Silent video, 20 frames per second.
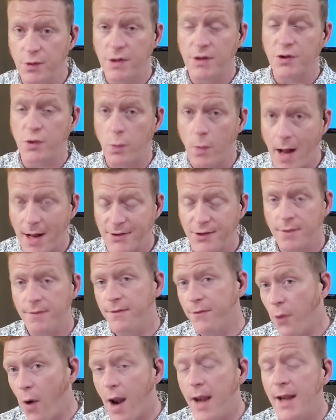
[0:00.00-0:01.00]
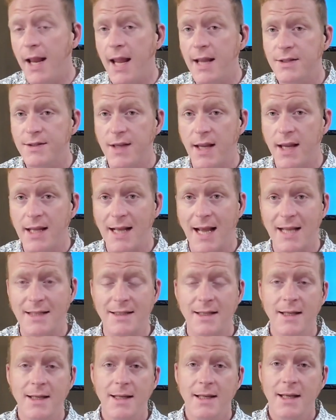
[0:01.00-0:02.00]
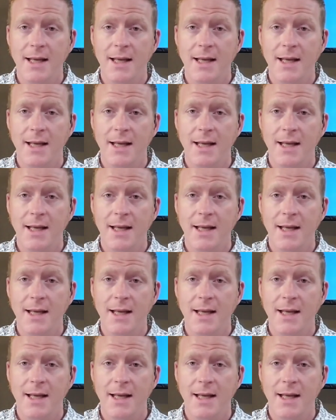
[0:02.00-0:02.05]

by Judicial Watch on Friday, saying that